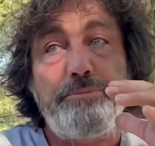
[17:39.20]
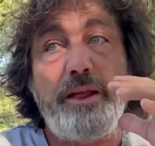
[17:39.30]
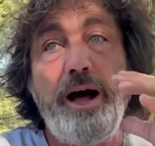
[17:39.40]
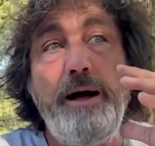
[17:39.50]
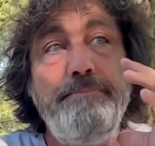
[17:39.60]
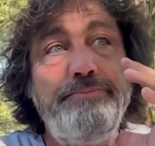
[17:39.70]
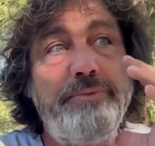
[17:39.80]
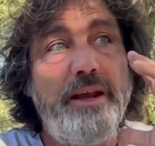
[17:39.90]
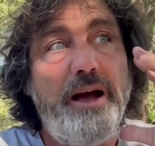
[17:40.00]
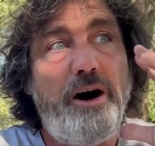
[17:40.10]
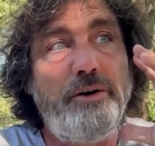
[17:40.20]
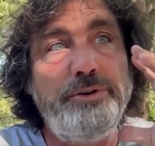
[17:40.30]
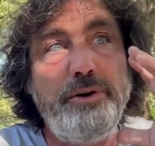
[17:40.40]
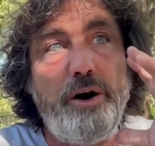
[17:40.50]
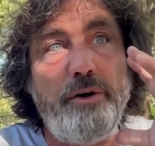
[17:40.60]
um,
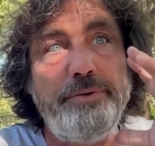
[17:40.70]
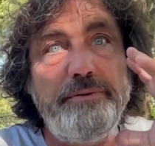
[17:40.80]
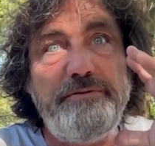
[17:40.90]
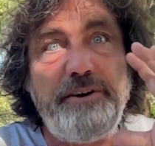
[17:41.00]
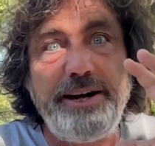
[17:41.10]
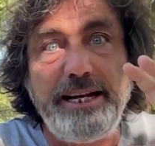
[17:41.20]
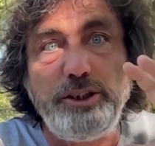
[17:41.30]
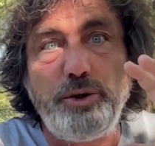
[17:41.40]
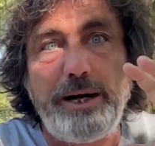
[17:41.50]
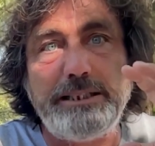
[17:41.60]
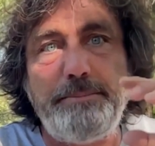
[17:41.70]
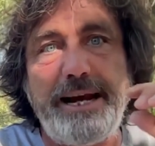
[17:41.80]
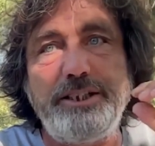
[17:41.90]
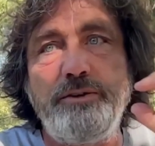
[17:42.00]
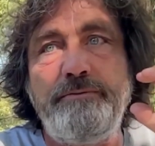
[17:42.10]
on on financial
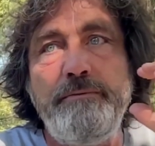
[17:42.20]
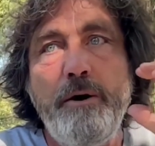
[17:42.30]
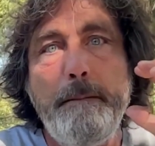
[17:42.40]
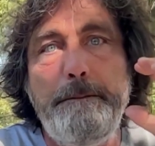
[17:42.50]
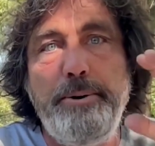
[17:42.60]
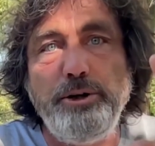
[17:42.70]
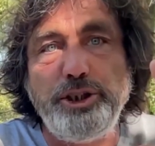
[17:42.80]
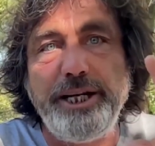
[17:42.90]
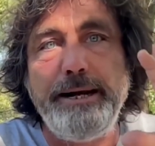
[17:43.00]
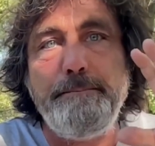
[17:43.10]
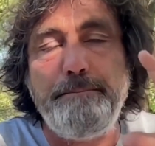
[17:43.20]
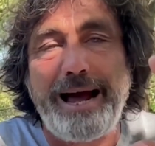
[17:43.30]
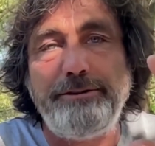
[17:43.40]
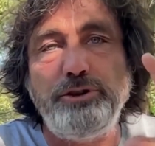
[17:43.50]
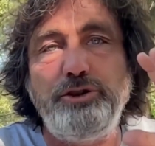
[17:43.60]
aspects of pushing
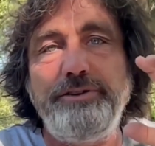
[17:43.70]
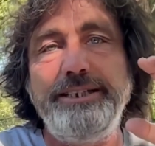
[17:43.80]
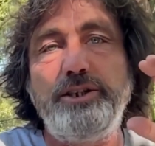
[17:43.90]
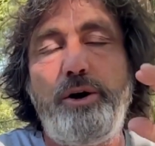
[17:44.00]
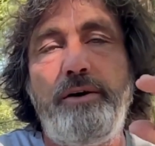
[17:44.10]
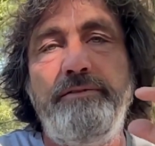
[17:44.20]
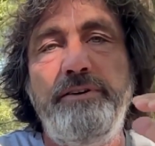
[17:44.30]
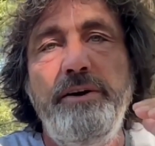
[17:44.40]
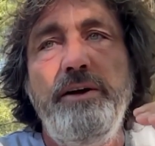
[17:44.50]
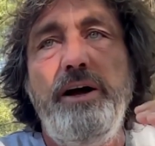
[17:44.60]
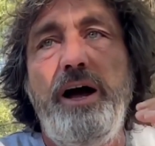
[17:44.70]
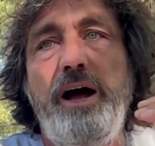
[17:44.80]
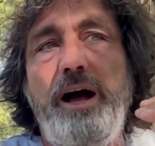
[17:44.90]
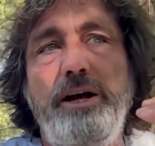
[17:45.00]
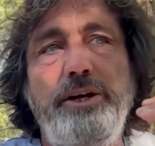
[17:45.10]
boundaries of
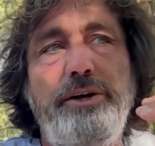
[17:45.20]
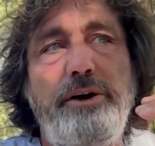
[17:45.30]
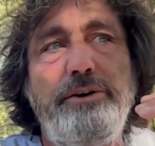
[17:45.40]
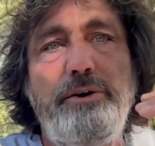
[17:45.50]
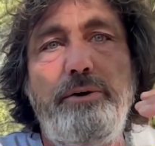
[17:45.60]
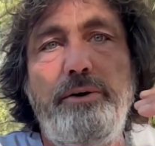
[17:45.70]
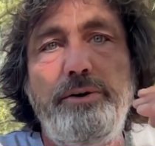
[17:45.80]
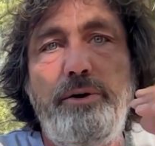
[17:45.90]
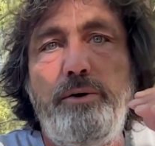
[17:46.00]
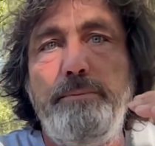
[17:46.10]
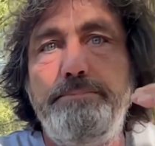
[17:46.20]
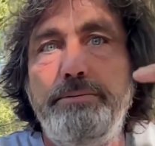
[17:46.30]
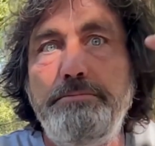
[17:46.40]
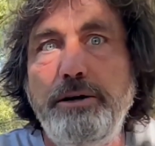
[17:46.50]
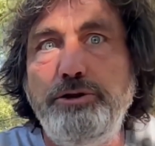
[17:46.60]
uh, you know your your
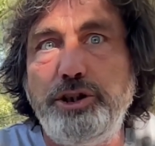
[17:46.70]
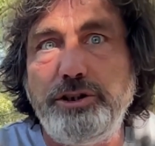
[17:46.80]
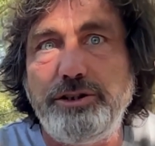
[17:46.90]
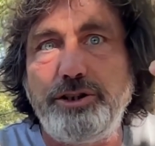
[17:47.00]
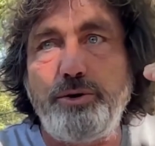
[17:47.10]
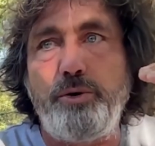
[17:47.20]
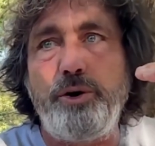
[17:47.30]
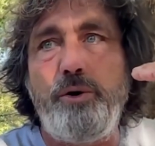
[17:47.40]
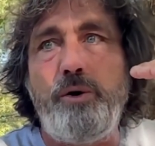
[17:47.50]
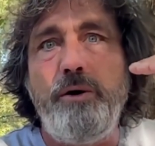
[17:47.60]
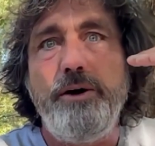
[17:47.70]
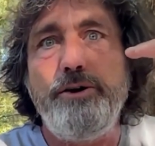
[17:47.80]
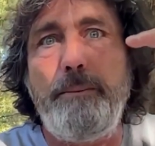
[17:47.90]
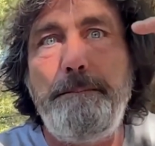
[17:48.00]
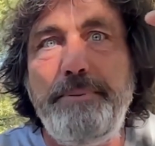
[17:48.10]
promotions or your
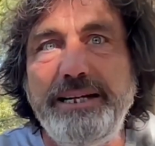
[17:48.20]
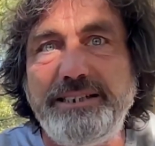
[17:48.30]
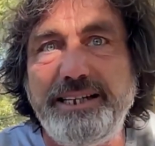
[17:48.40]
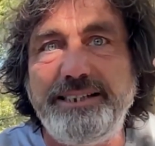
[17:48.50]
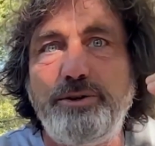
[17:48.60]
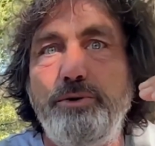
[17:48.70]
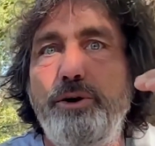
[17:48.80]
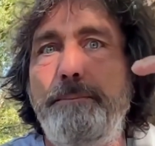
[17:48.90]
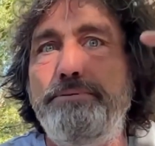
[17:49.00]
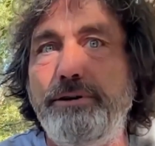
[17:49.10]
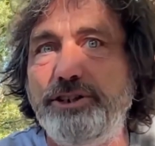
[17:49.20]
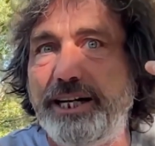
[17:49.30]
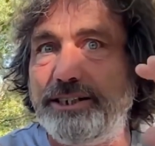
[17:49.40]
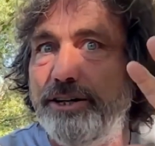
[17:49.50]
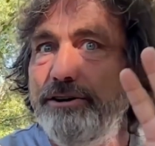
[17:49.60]
your business or your
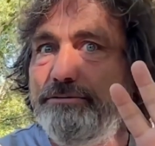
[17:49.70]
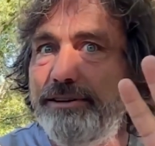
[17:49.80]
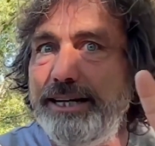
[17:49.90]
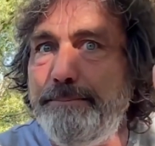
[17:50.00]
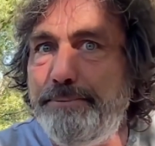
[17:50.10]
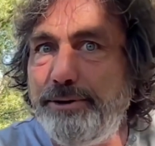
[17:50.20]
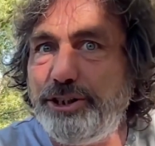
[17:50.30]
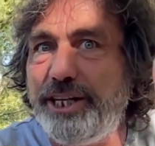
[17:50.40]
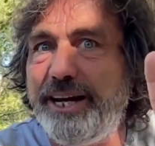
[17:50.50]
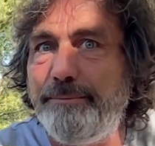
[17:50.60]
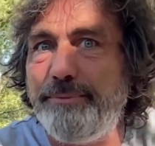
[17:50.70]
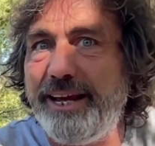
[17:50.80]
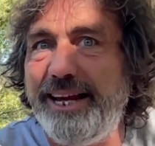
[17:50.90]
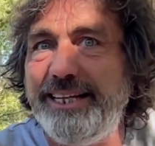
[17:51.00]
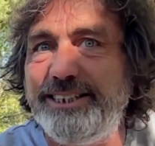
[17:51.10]
projects really pushing in
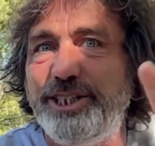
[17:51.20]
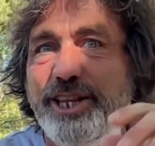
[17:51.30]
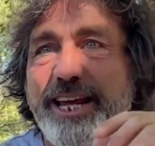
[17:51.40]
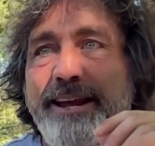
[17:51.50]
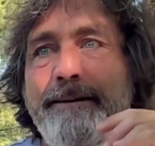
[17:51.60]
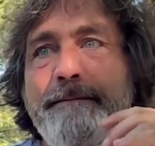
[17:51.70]
it to the